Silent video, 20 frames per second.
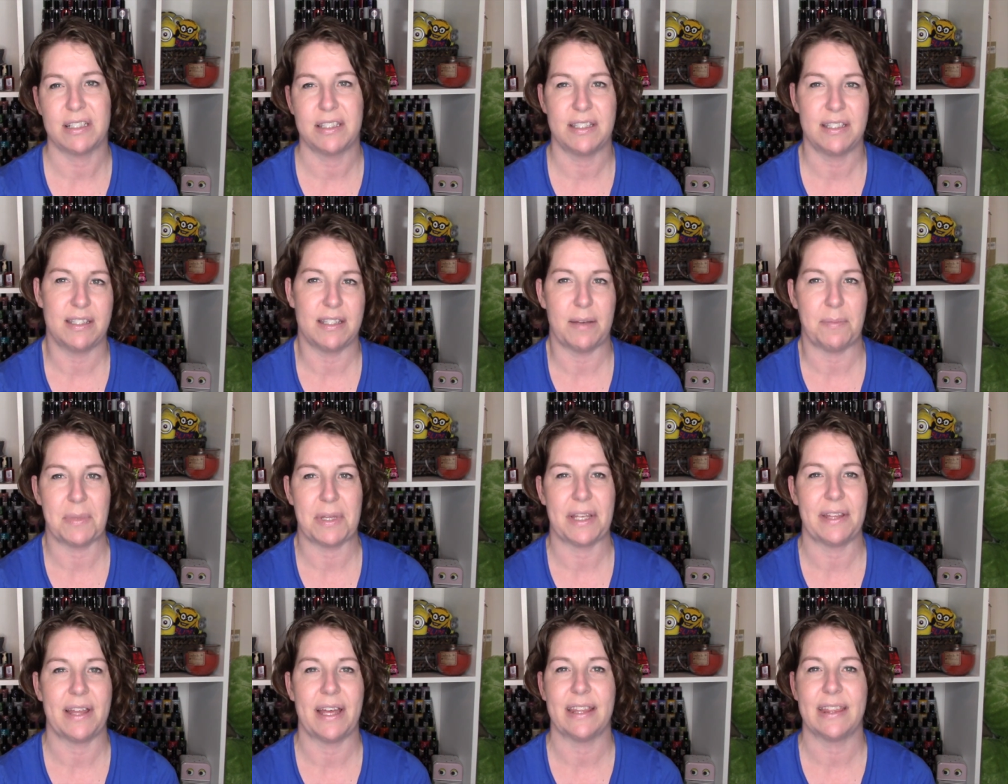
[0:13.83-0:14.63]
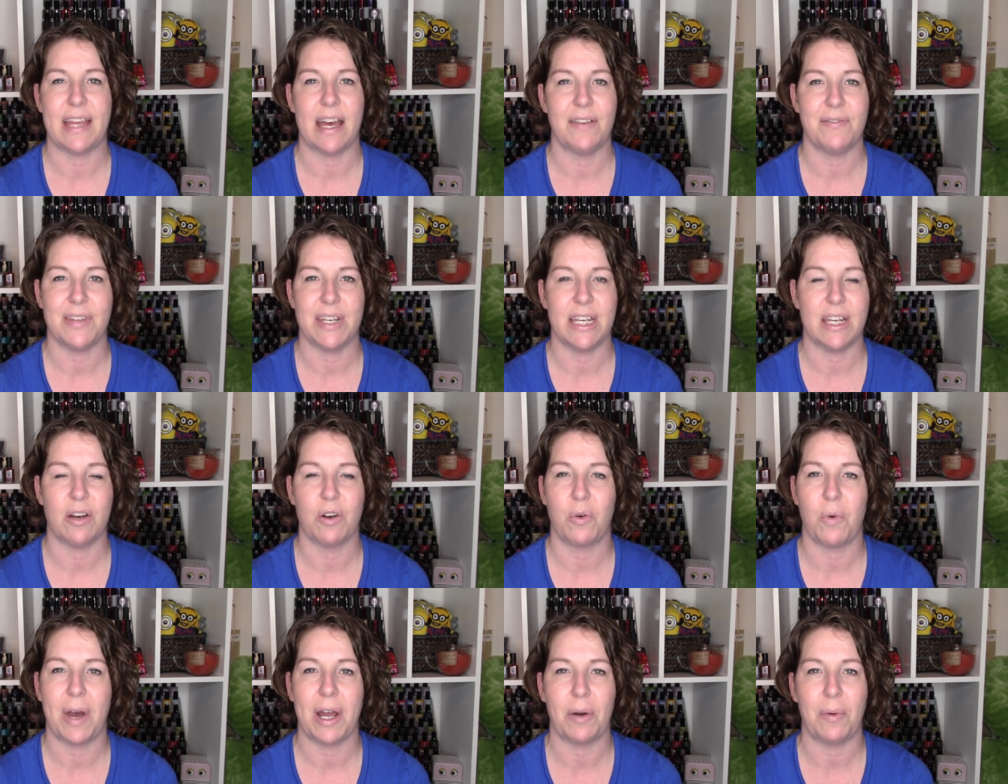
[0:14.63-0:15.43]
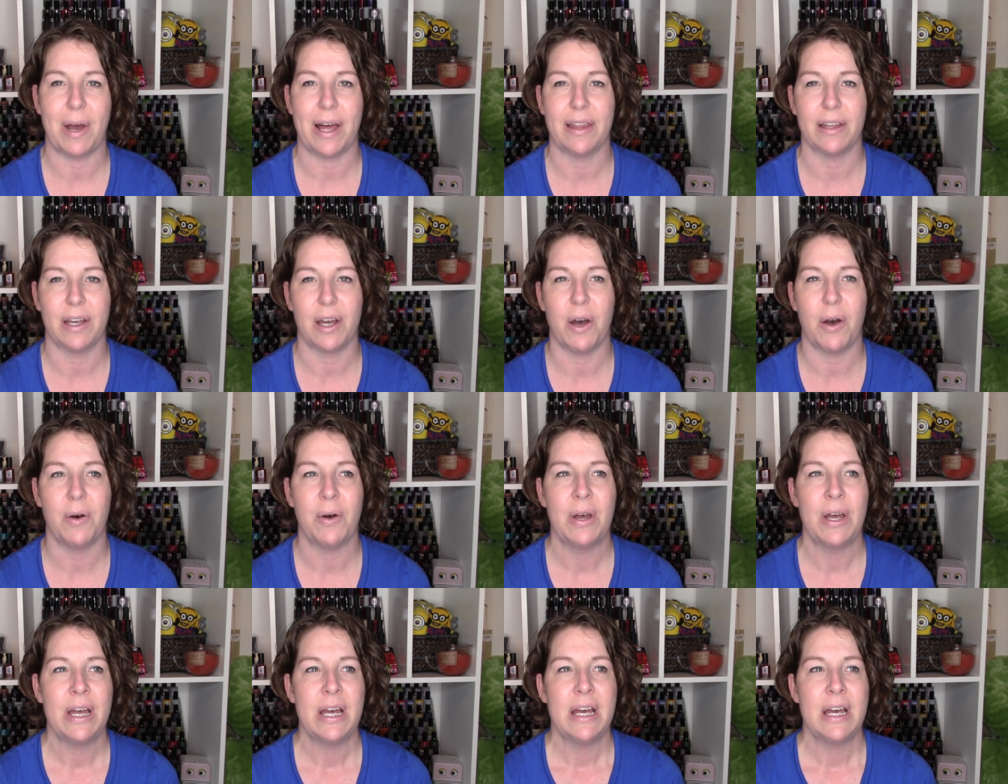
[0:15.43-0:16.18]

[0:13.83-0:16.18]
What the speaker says: something like that video quite a while ago